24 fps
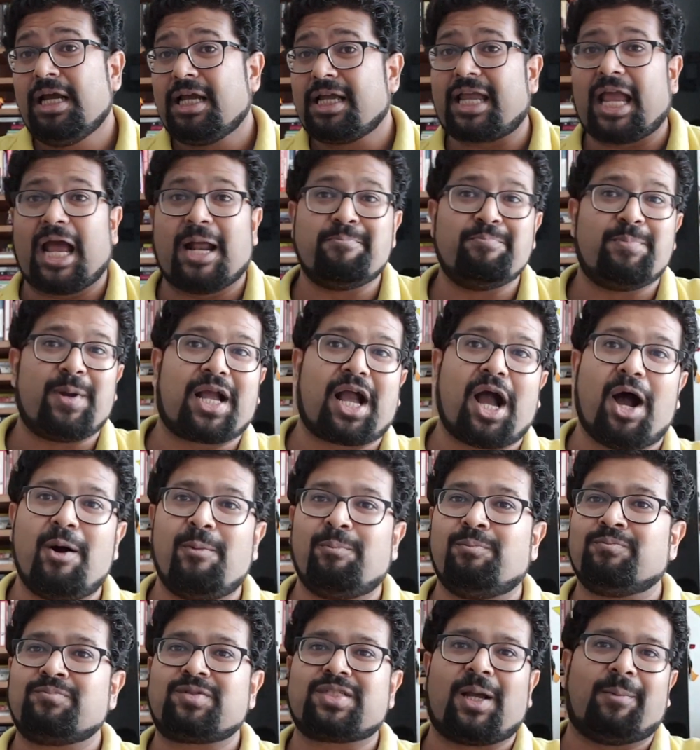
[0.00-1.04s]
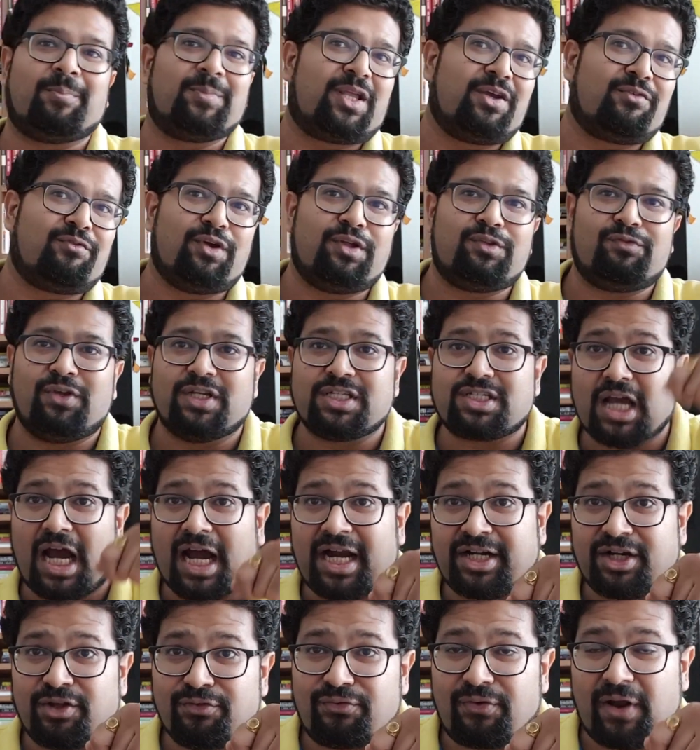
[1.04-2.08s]
can become something with which
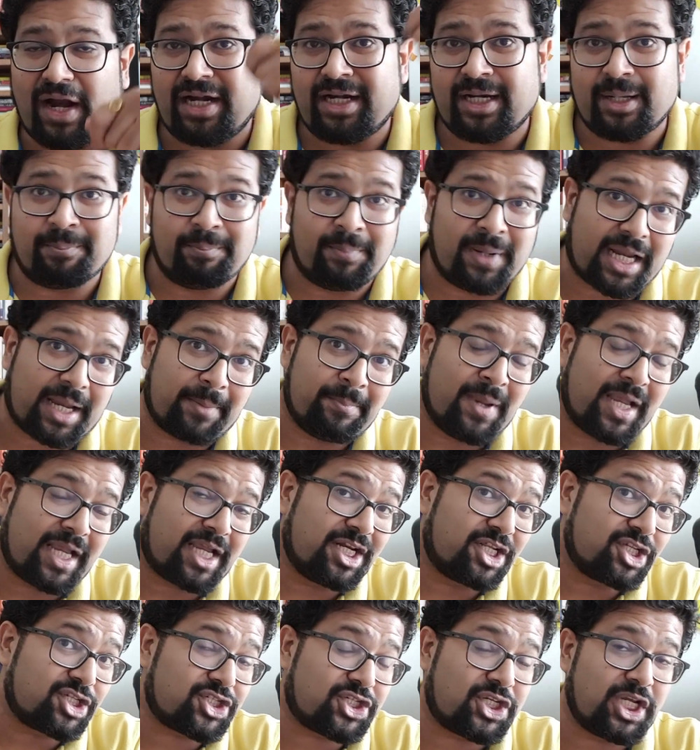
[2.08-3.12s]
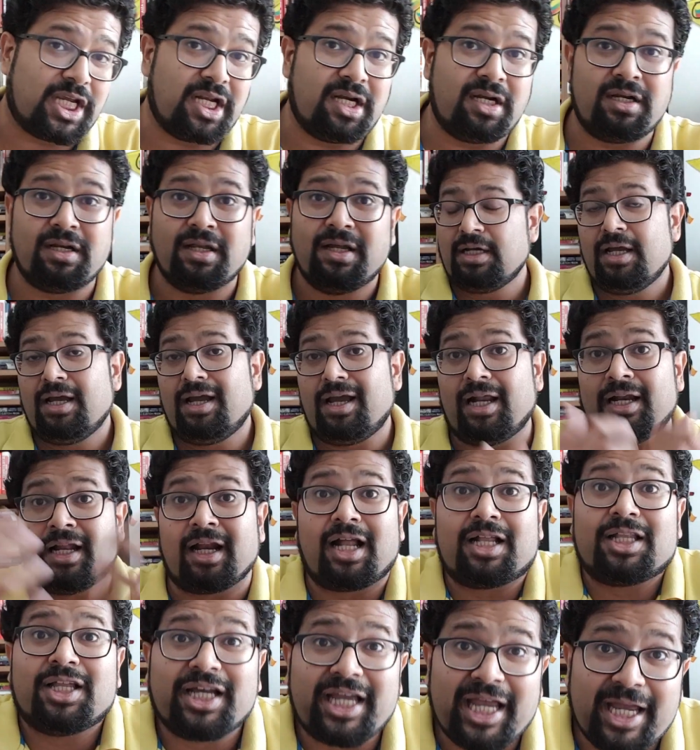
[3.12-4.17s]
i defend and make, make it a shield in
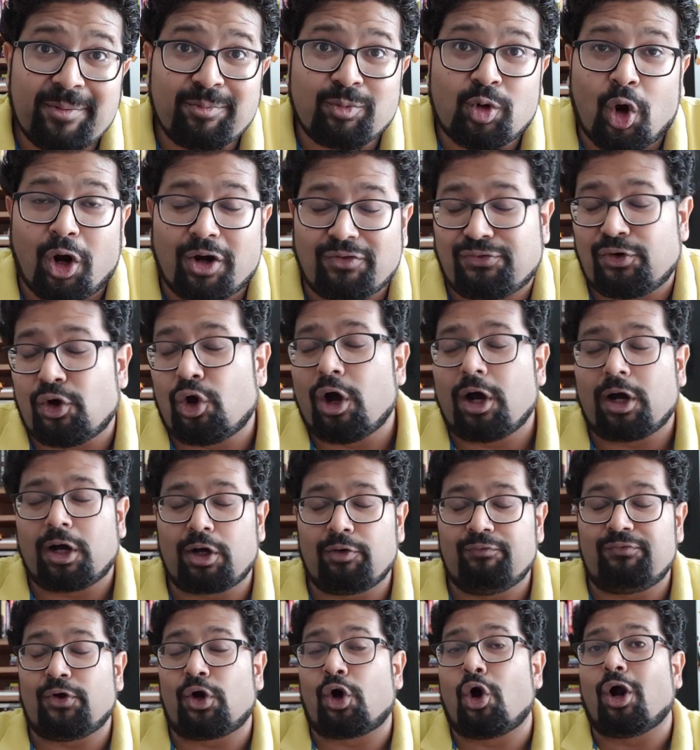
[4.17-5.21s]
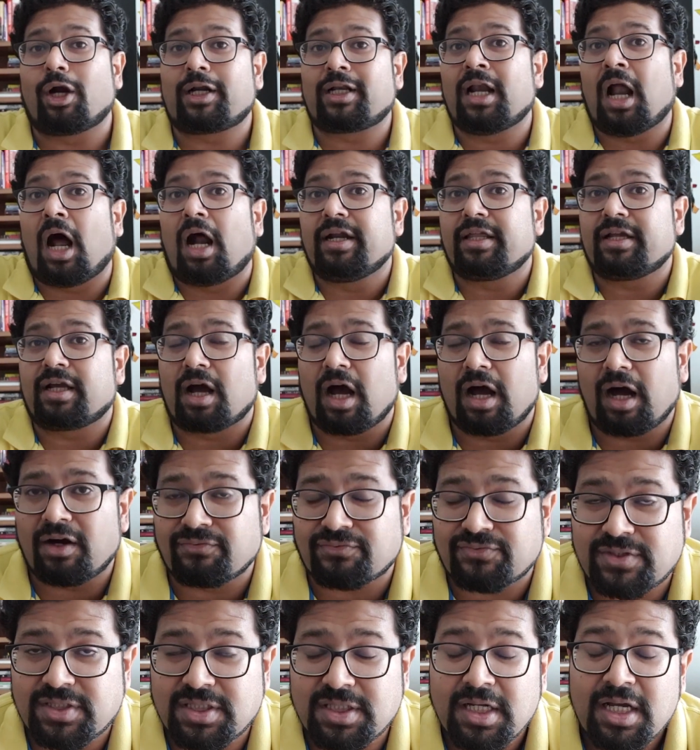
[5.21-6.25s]
another game called For- forgotten
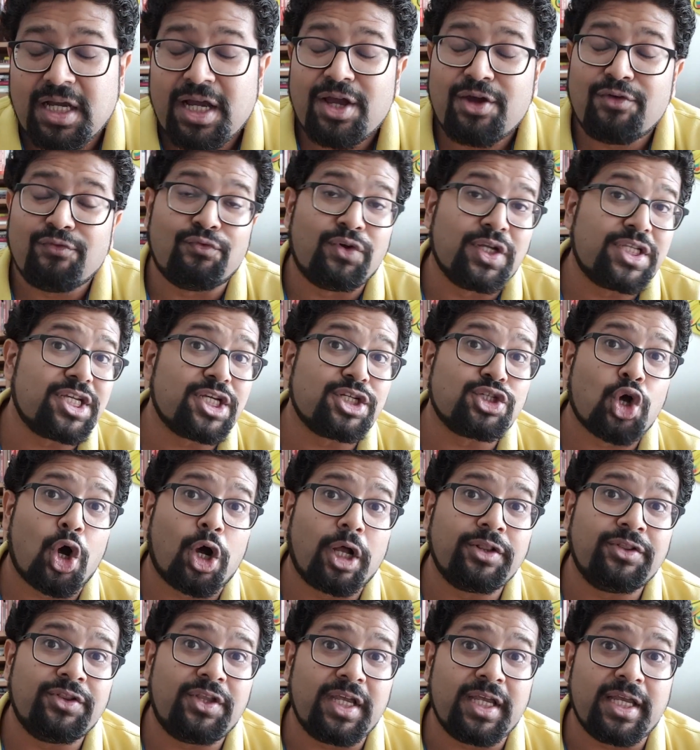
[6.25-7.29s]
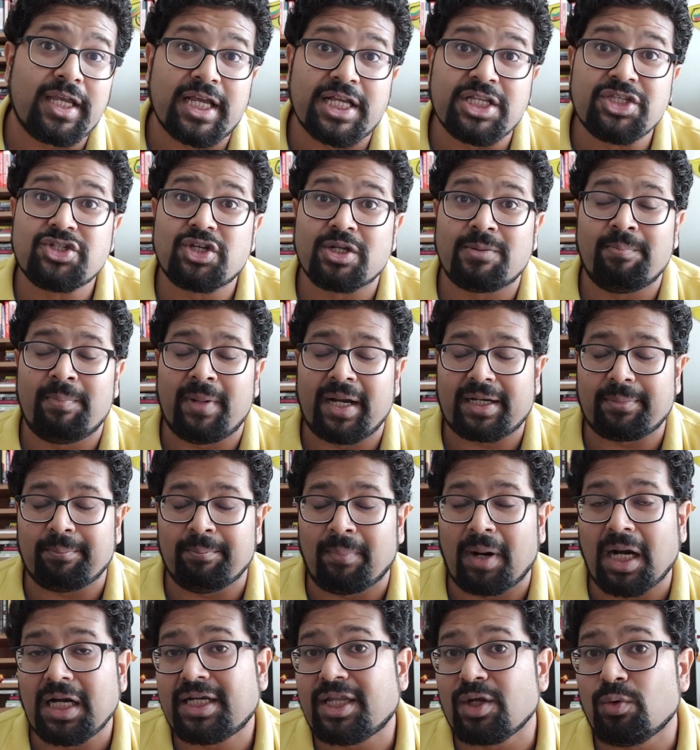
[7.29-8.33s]
artifacts which is on the Enjin
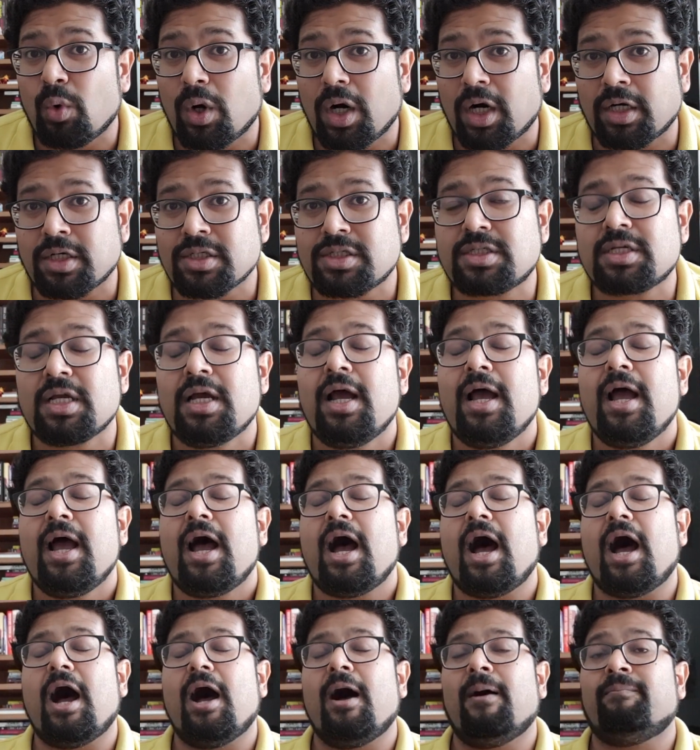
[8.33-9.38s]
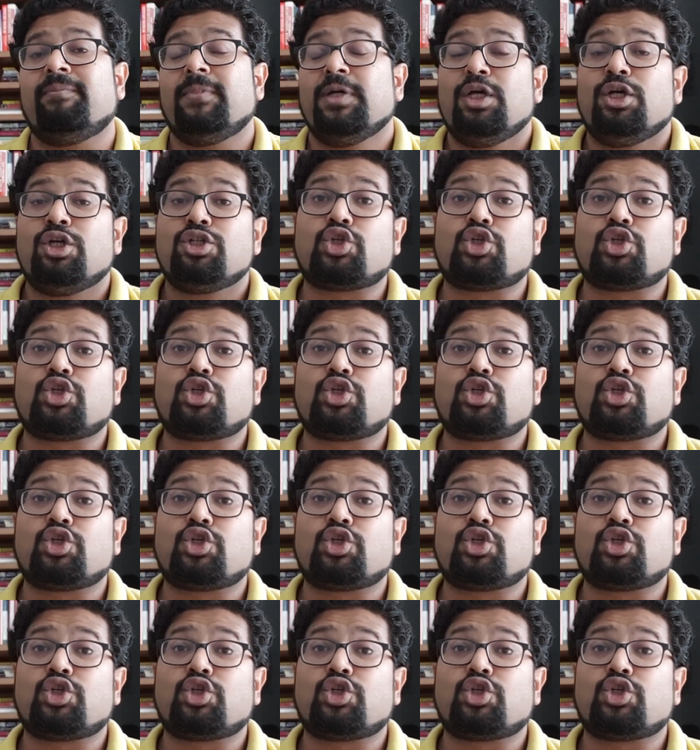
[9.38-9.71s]
multiverse um,